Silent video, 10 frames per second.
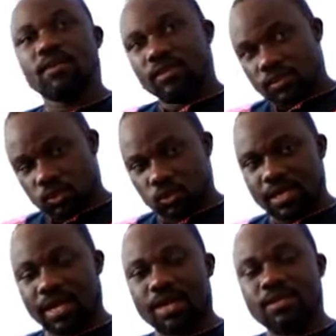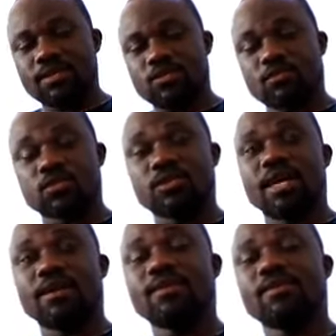Sudan, South
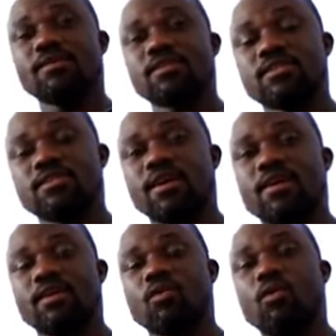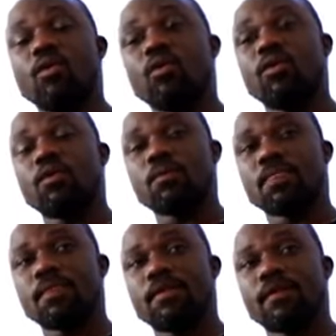Sudan, DR Congo,
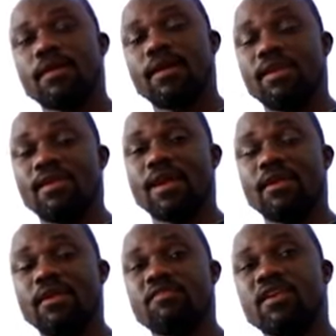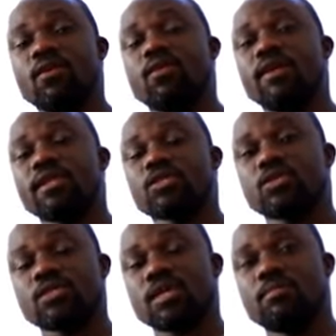and even
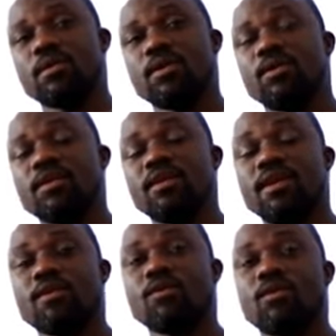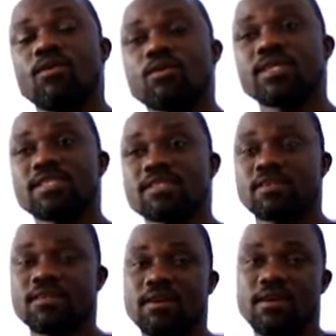connections beyond DR Congo to West
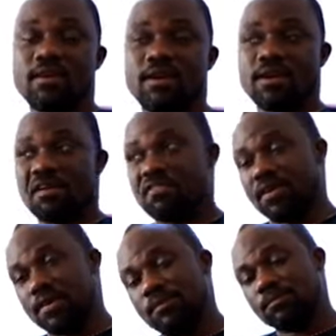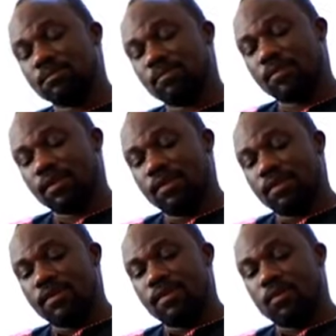Africa.
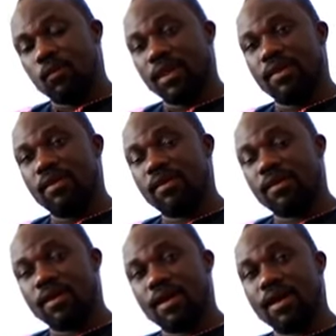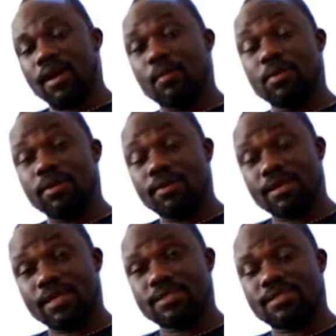We are happy
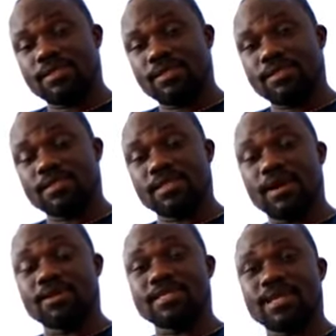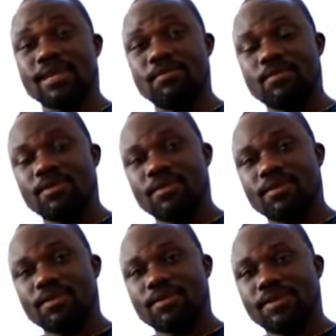that it is in our time
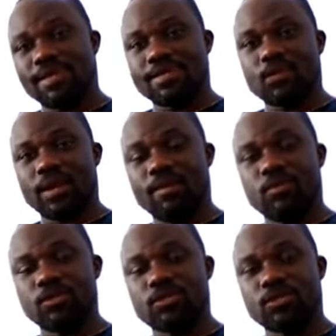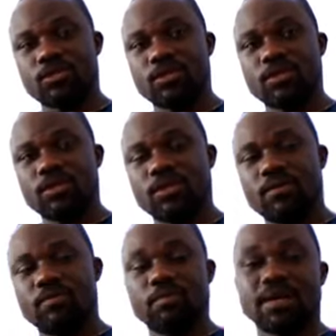that we are able to
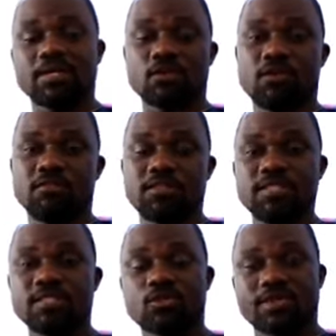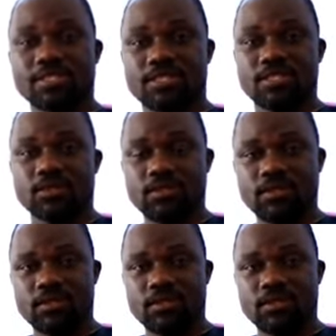be part of this transition.